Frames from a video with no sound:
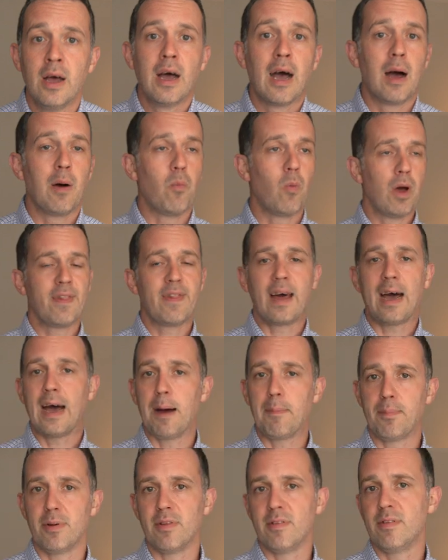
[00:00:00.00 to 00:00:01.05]
And when that
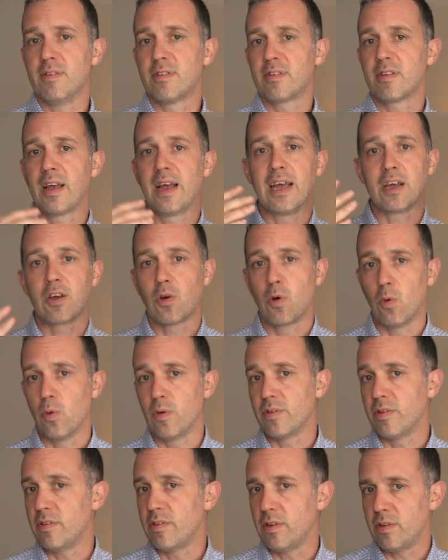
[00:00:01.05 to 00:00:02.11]
happens, it
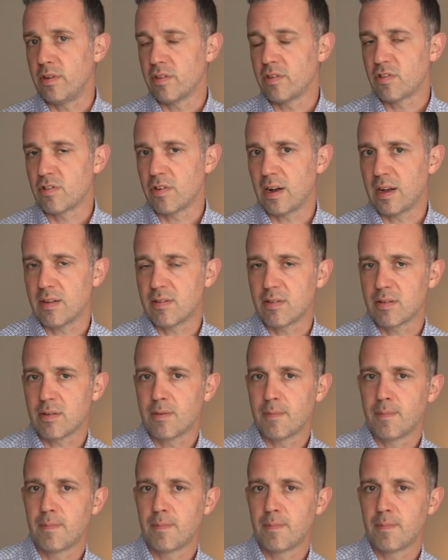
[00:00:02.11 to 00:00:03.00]
causes you distress.